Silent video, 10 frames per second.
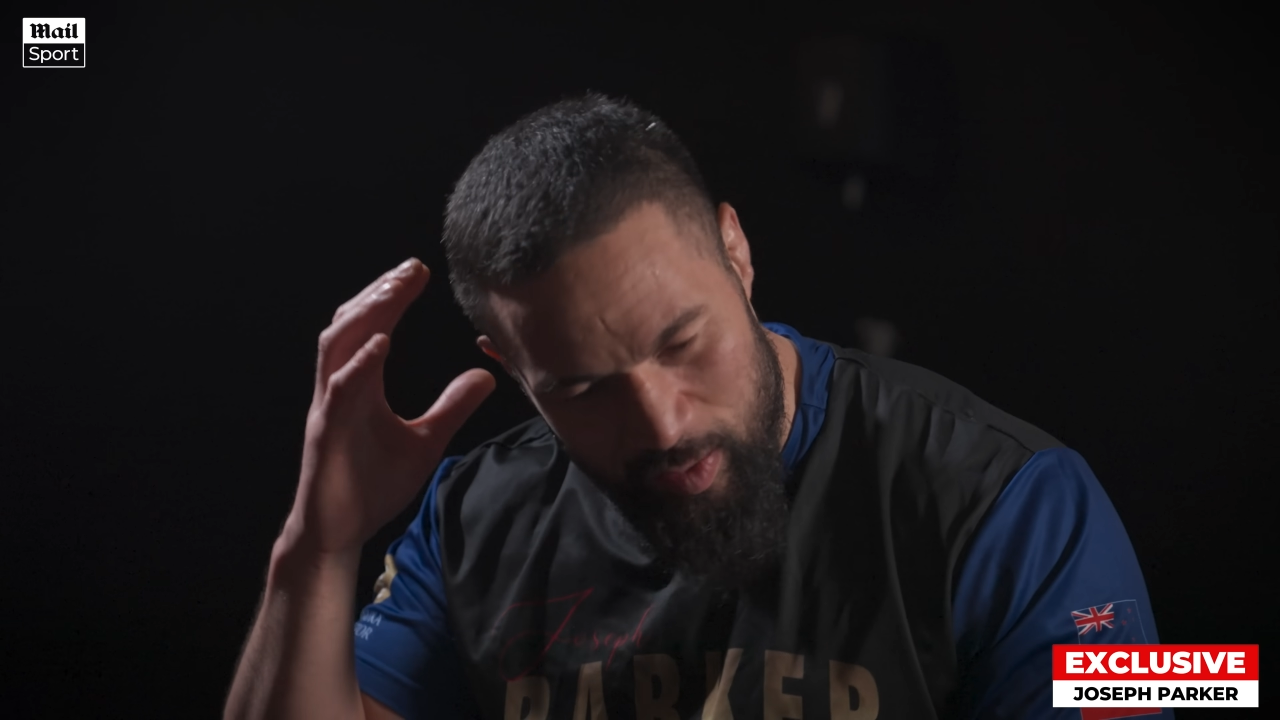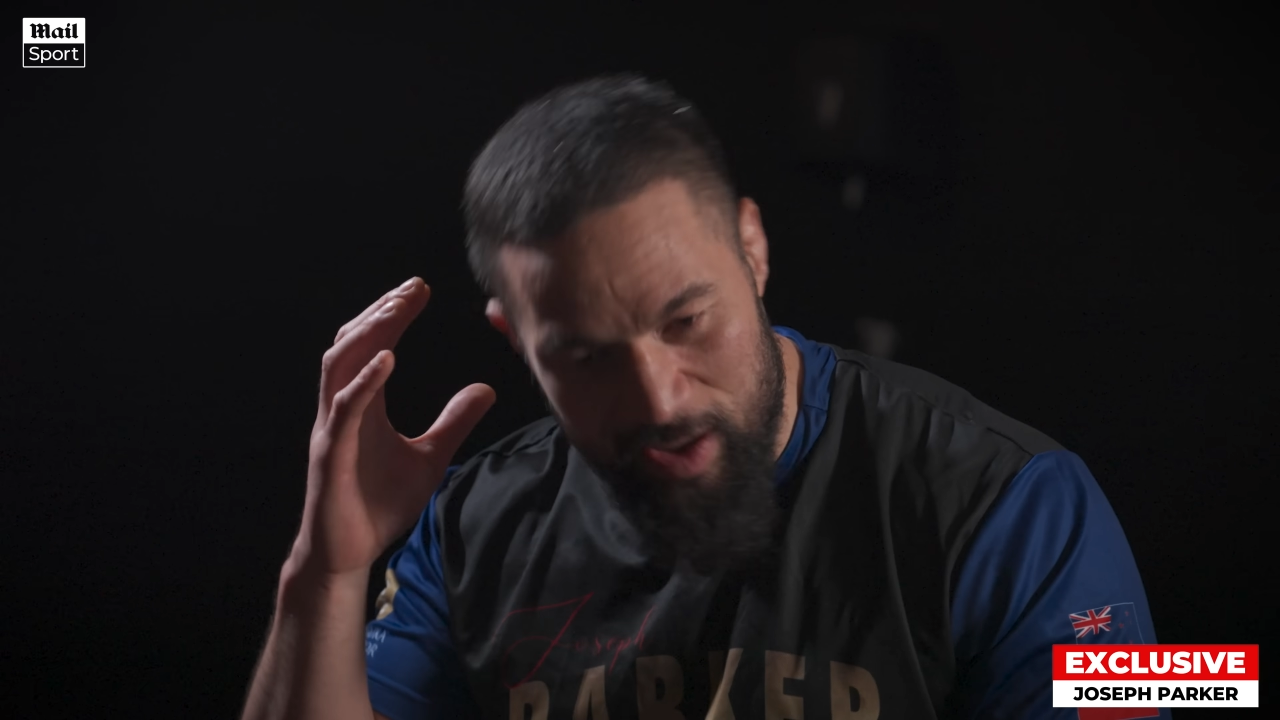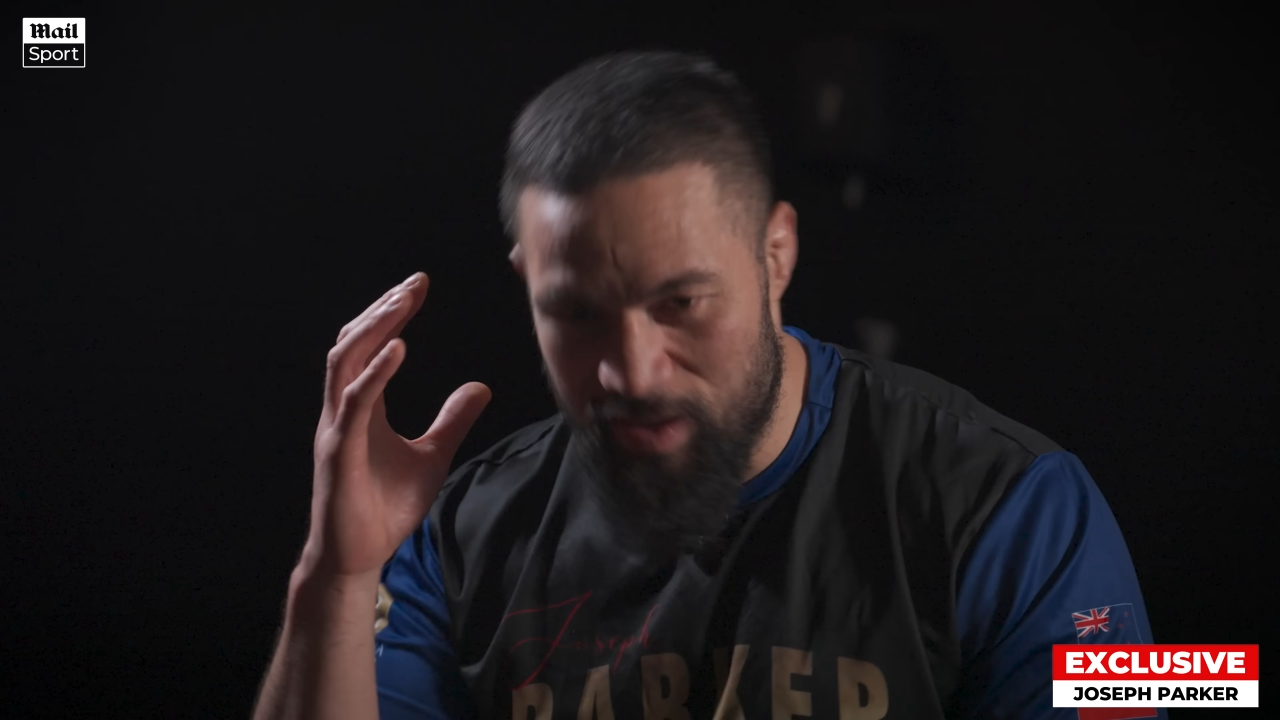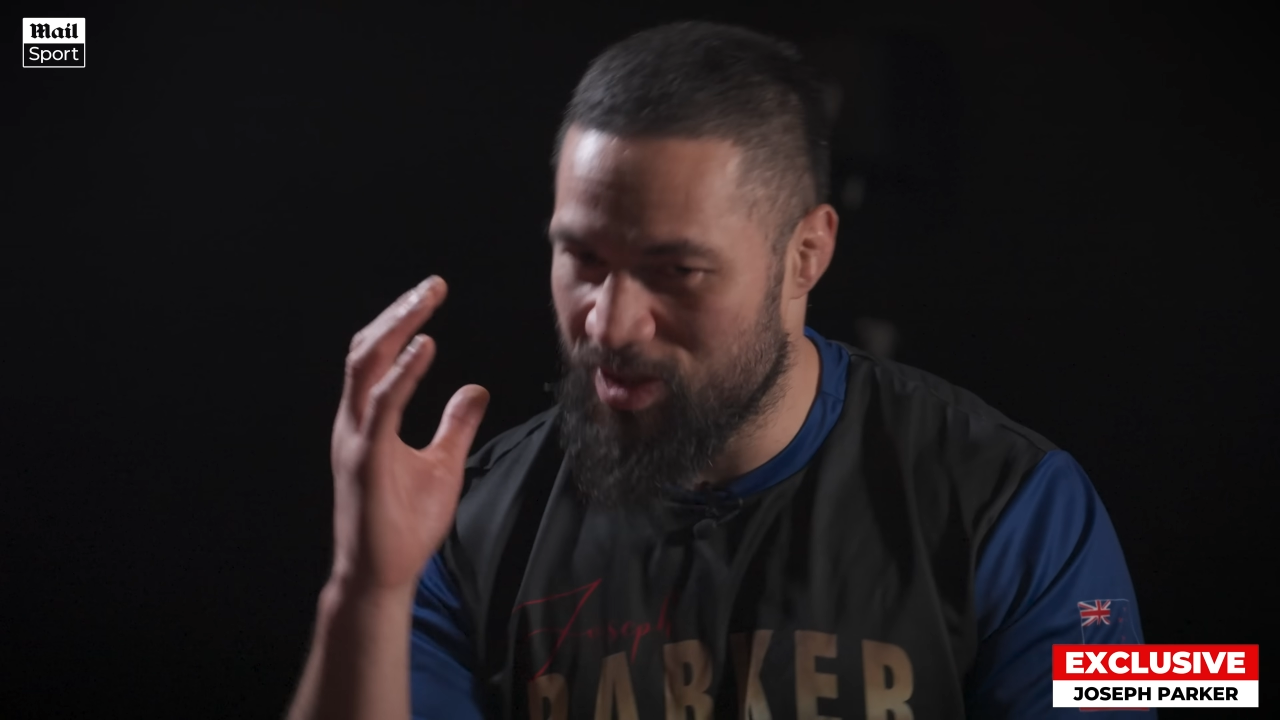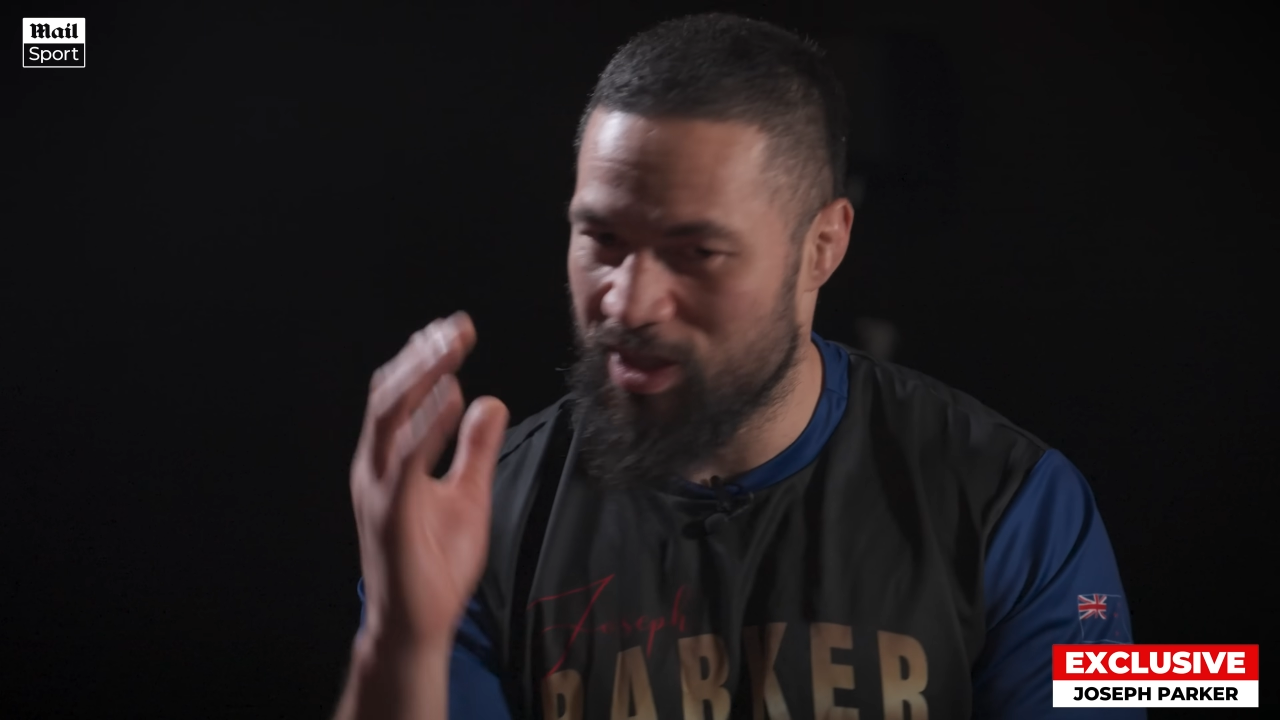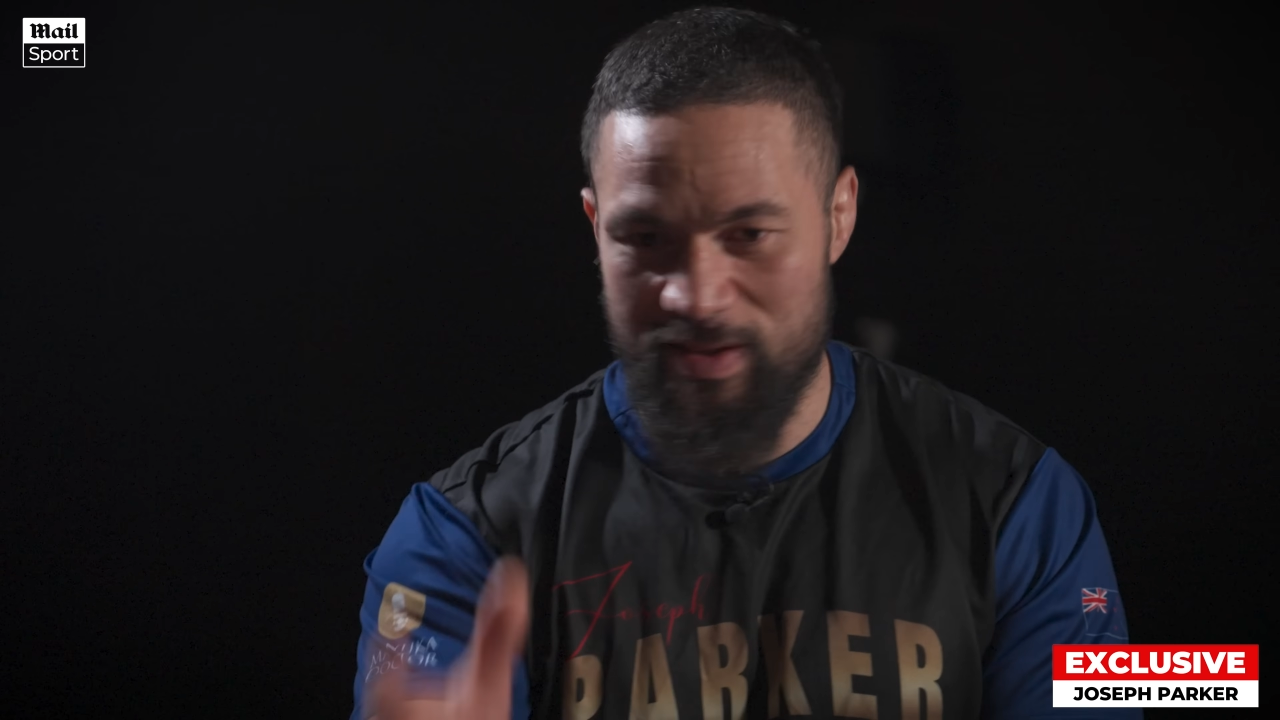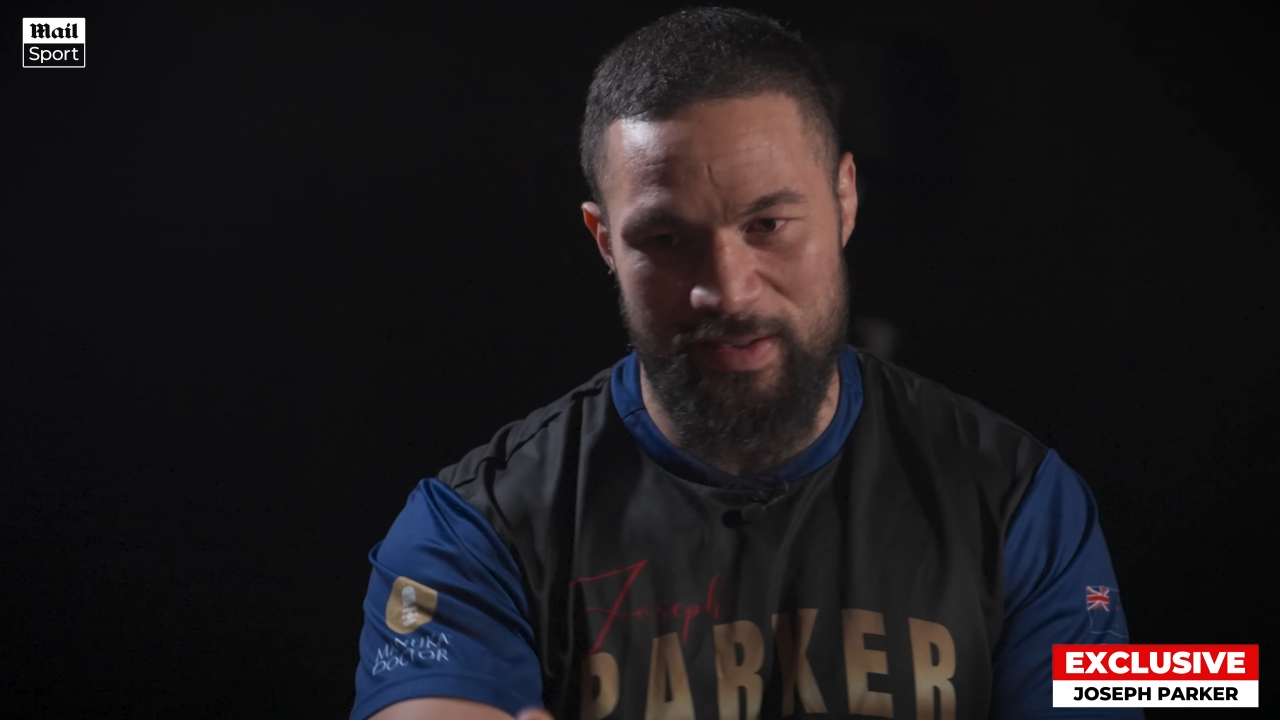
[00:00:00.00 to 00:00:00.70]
wanted